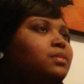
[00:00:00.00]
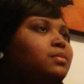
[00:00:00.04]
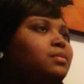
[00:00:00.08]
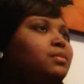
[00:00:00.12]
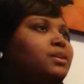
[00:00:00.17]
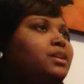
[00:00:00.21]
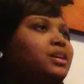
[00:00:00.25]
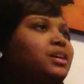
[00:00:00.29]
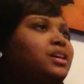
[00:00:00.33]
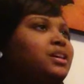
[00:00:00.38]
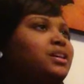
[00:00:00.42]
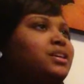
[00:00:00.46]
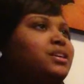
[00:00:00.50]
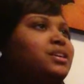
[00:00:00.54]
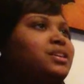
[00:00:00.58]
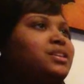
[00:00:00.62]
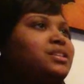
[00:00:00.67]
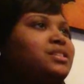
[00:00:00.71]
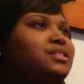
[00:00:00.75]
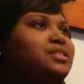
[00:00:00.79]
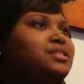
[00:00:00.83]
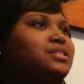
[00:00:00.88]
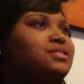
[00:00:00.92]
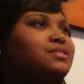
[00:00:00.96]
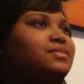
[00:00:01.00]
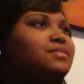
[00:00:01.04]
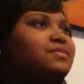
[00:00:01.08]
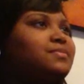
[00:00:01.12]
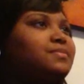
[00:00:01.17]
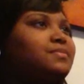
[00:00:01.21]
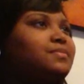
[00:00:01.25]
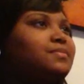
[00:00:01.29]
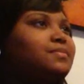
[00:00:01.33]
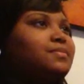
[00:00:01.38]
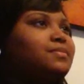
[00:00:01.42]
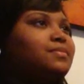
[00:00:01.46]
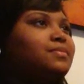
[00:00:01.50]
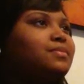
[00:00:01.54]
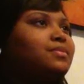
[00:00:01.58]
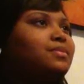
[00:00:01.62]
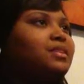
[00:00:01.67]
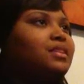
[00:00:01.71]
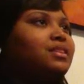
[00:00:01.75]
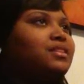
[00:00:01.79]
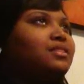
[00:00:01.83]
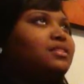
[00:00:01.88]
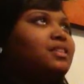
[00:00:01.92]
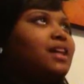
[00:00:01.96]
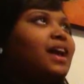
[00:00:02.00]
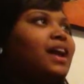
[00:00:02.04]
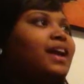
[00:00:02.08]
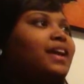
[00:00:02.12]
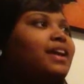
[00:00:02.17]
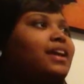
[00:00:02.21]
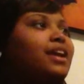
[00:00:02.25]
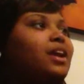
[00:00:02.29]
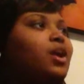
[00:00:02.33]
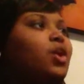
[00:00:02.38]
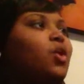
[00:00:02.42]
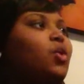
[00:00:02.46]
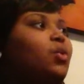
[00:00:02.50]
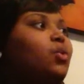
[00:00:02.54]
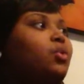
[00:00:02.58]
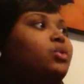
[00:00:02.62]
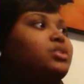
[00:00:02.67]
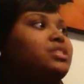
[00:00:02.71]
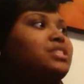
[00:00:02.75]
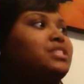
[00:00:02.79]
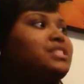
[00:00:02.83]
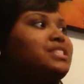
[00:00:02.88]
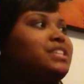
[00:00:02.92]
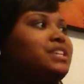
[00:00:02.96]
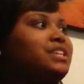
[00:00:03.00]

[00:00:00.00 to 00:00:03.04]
because, like, who just